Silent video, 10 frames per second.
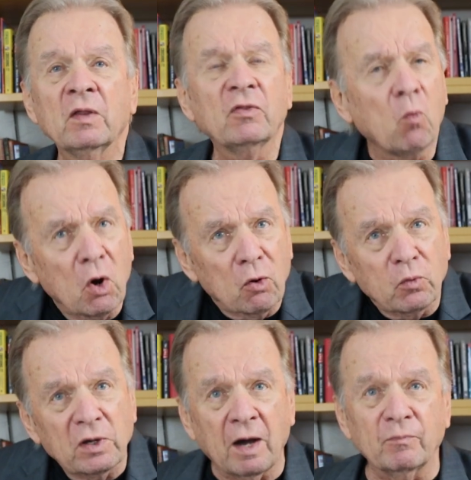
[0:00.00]
The world
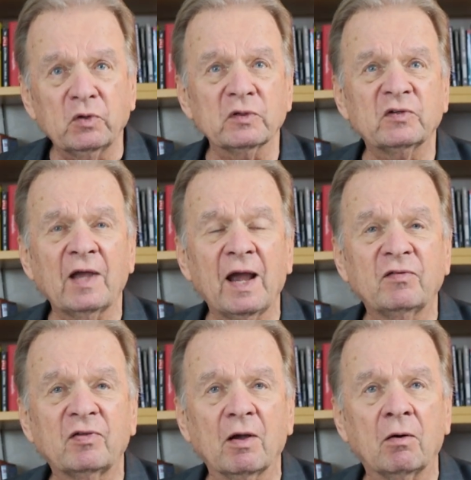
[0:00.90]
would come to a
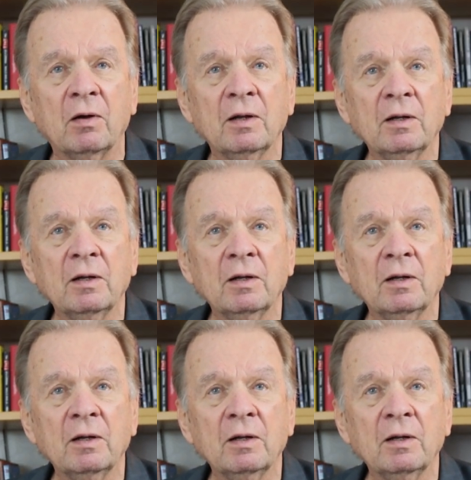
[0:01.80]
standstill.